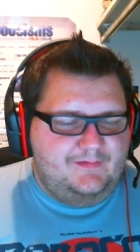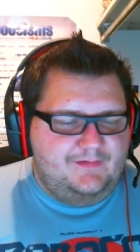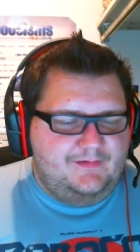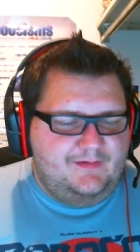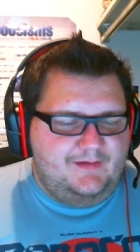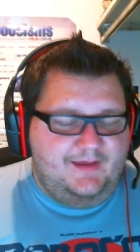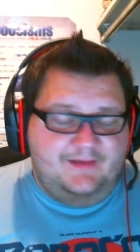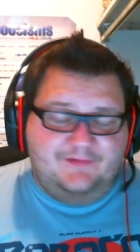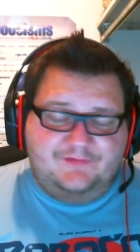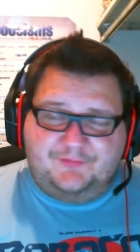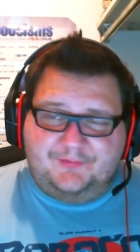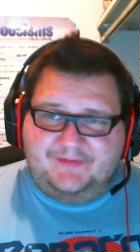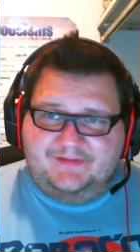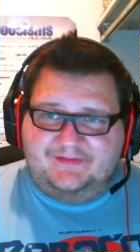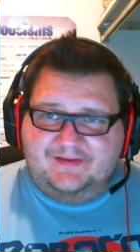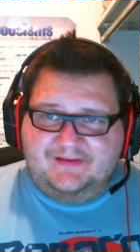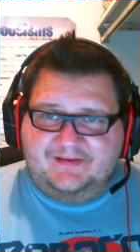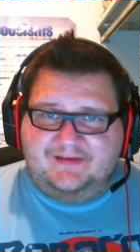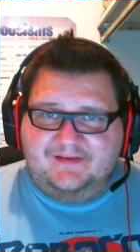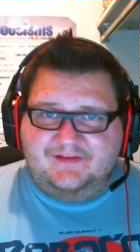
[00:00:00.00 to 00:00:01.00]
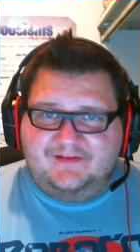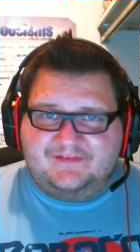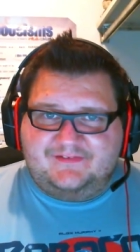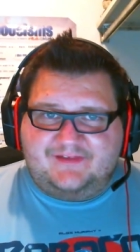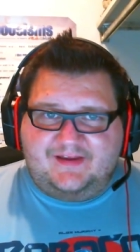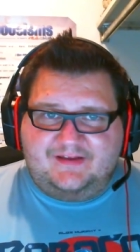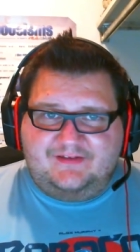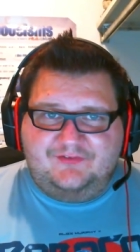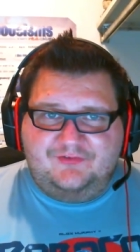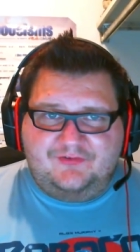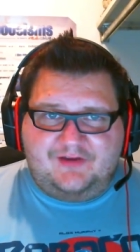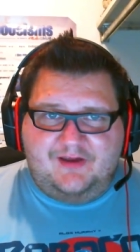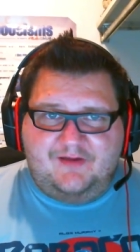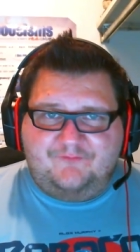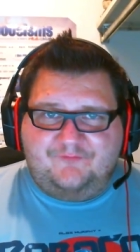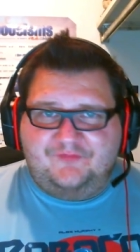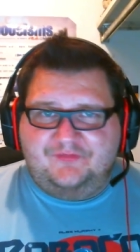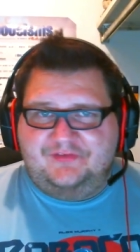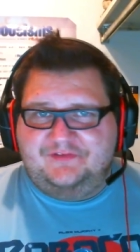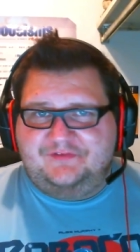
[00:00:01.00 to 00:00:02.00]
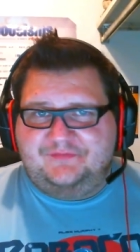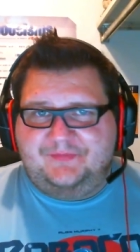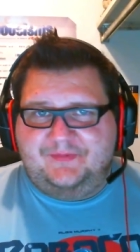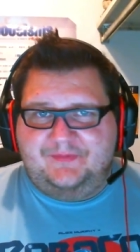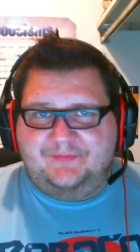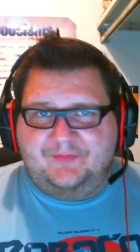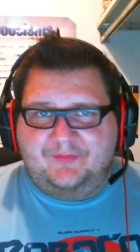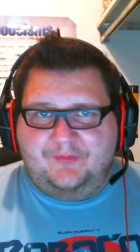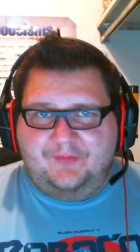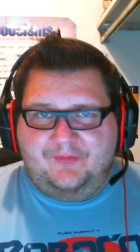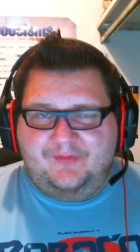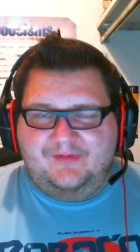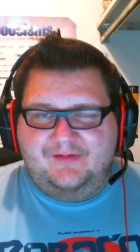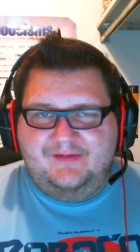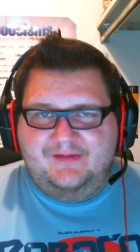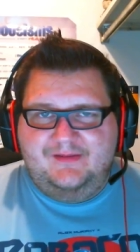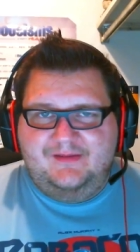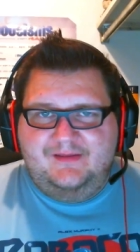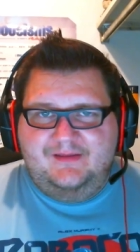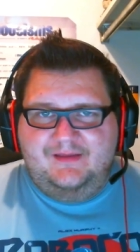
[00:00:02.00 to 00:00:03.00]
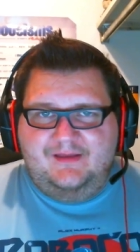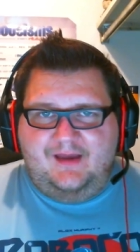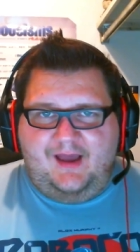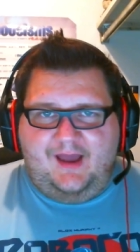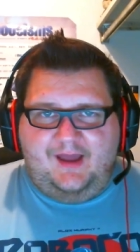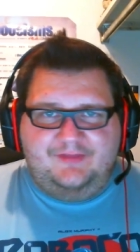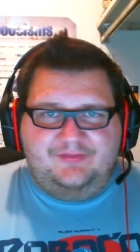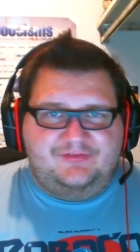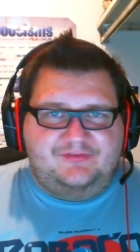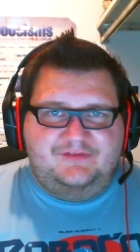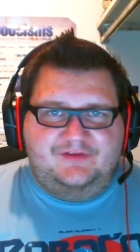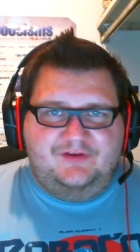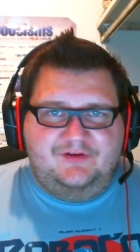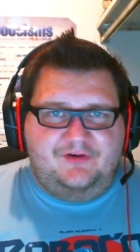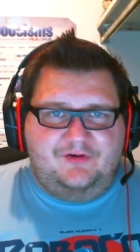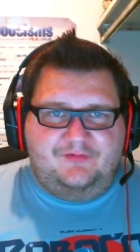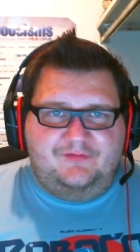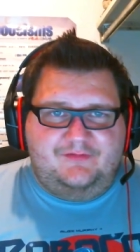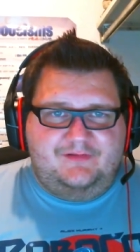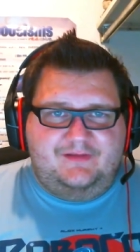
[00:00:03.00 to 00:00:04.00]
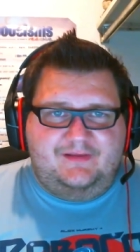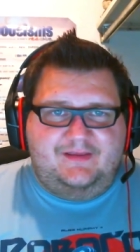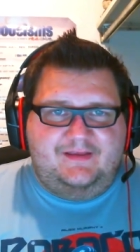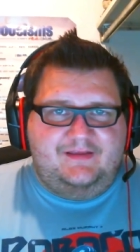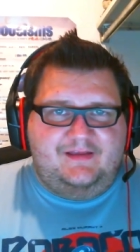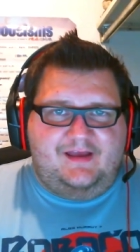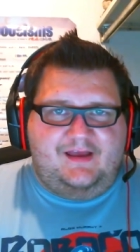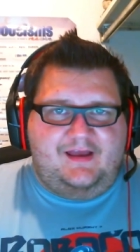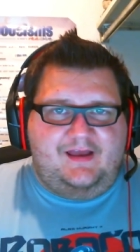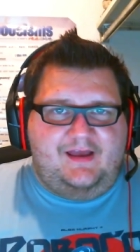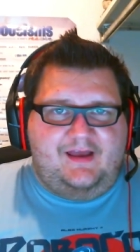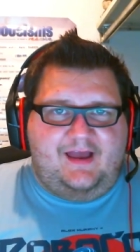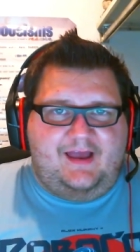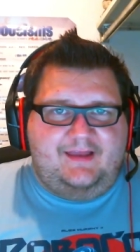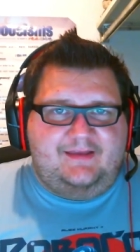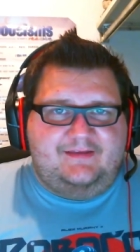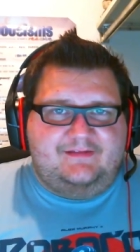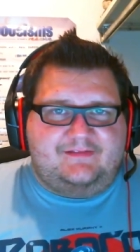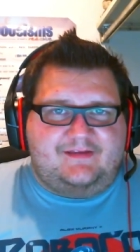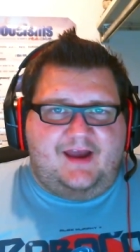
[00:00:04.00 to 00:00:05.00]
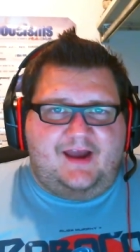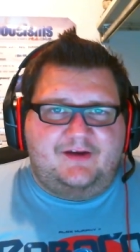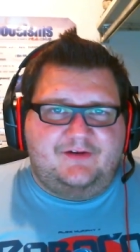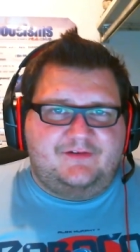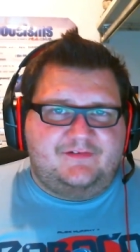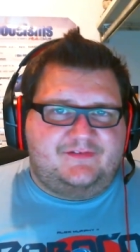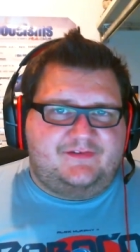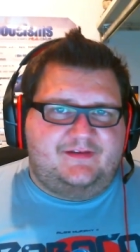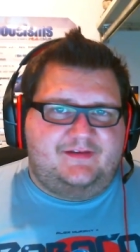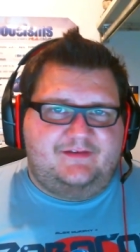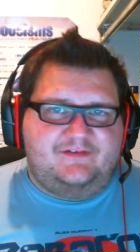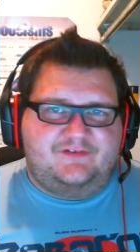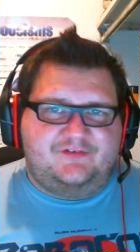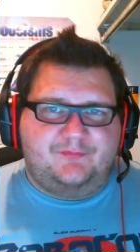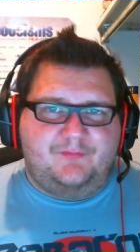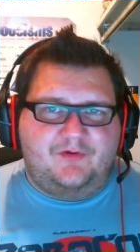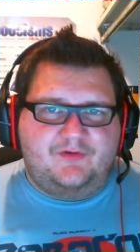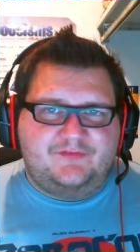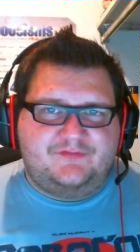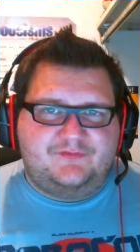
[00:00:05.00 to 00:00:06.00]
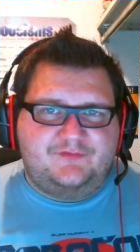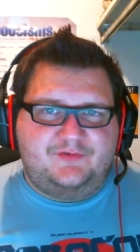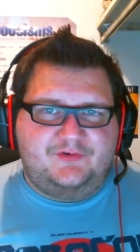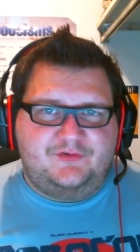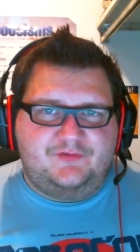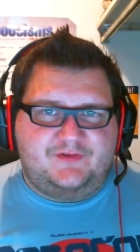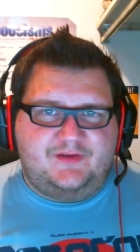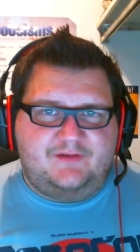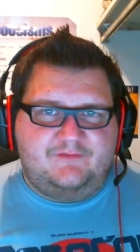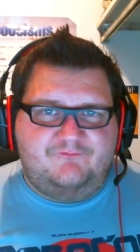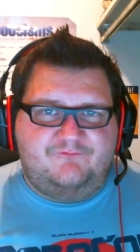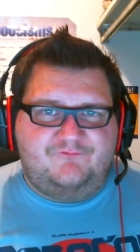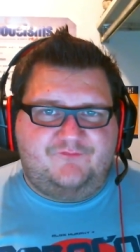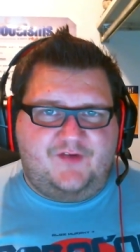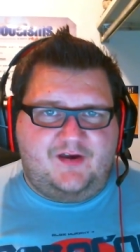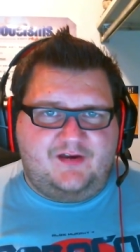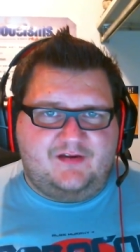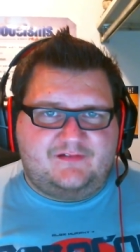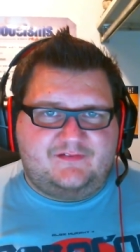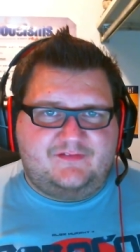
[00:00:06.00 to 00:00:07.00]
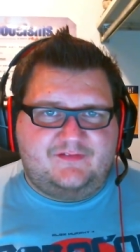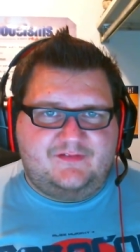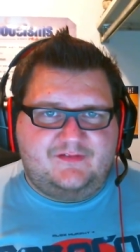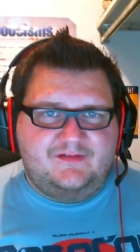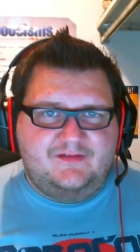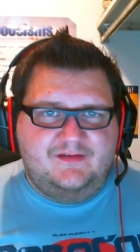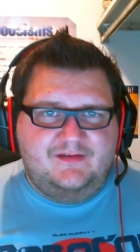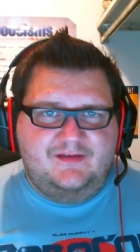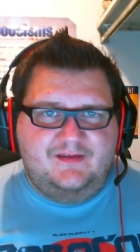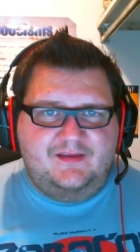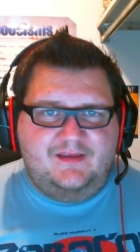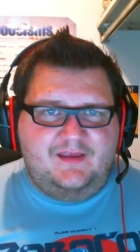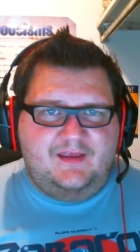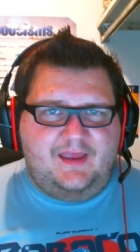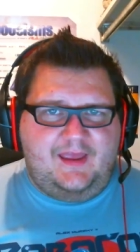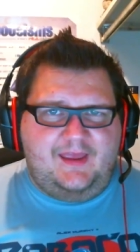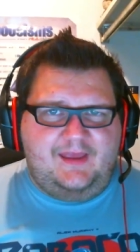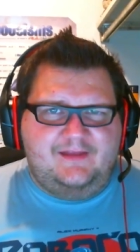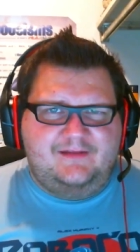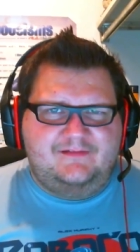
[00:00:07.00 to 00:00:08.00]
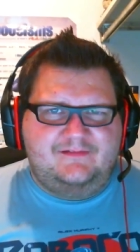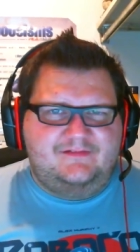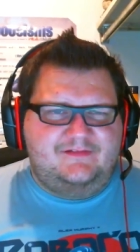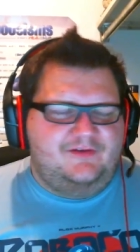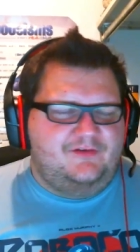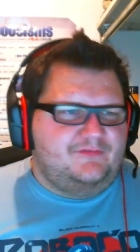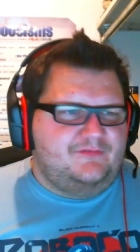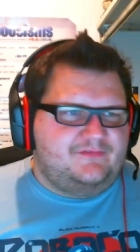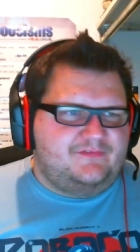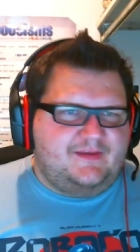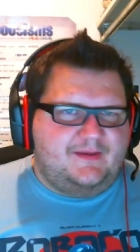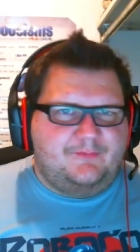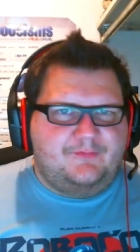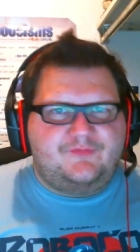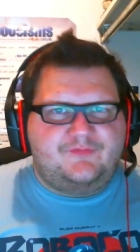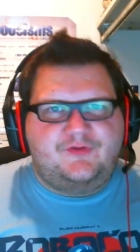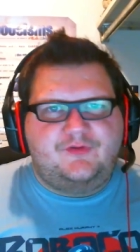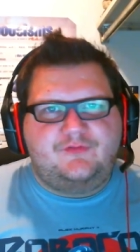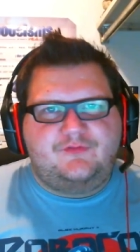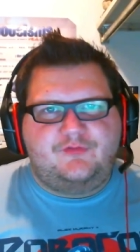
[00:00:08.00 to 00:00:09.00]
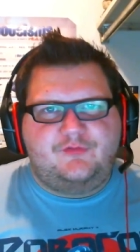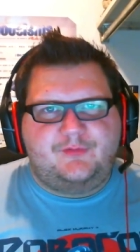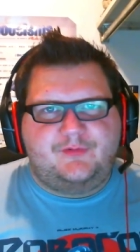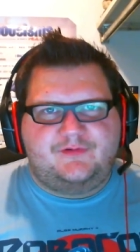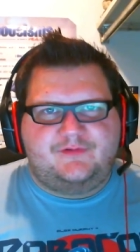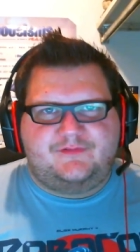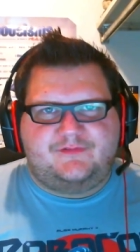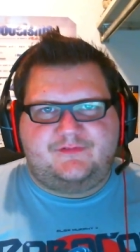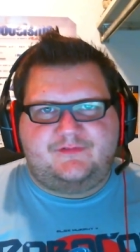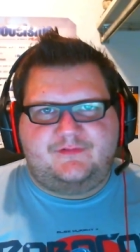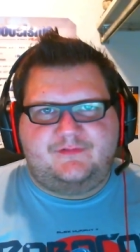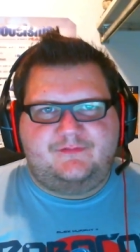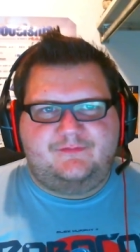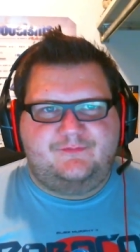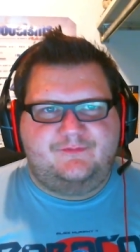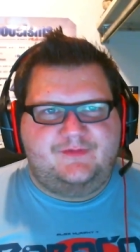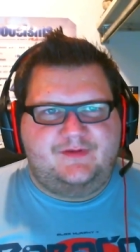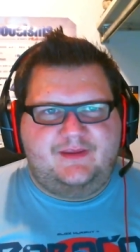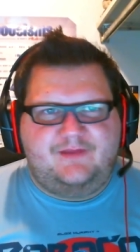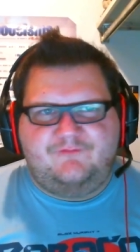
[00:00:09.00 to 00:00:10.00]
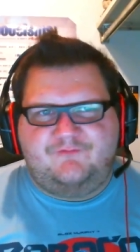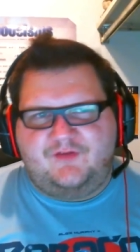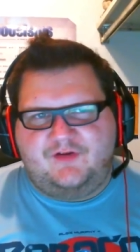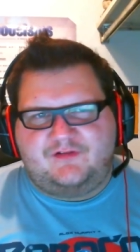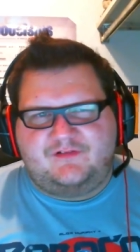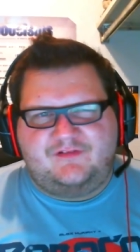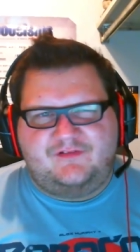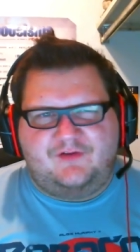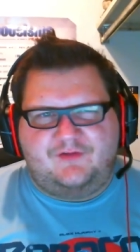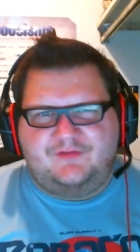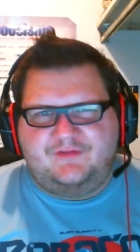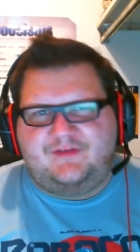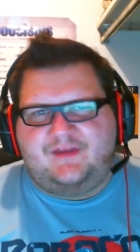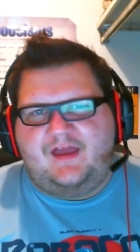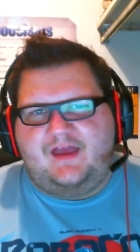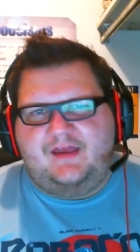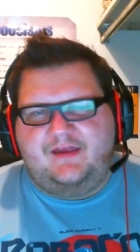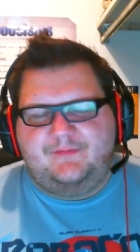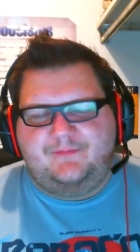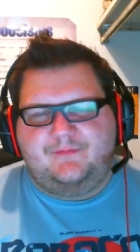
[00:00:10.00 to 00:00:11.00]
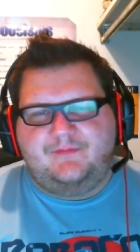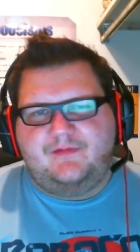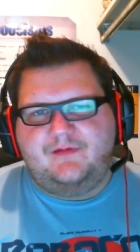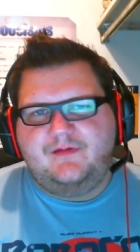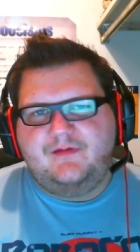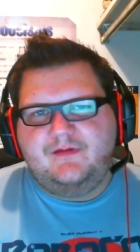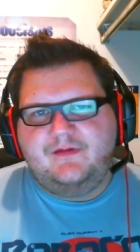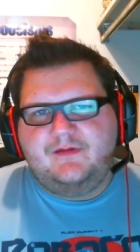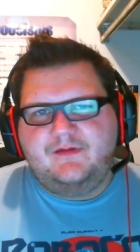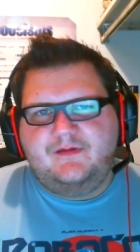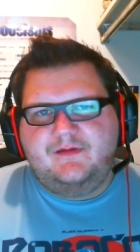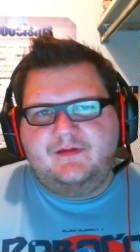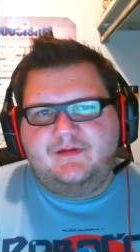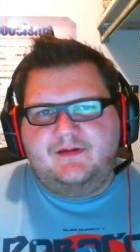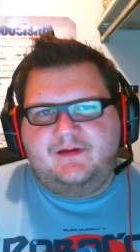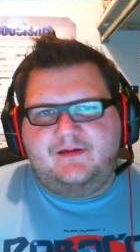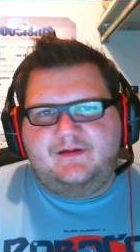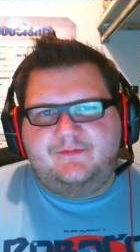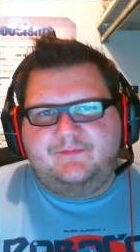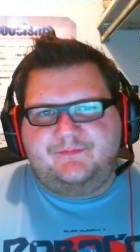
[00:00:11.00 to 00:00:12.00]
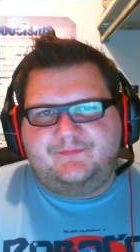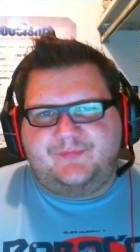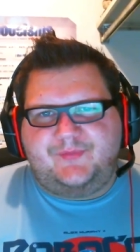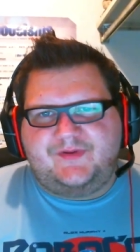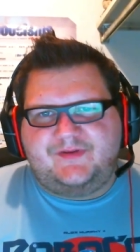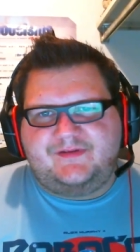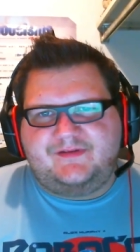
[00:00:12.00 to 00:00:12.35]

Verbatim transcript: it's ridiculous. I took up for these people. I, you know, it, I get tired of seeing these small studios getting fucked. And, you know, same with YouTubers. We get fucked all the time. But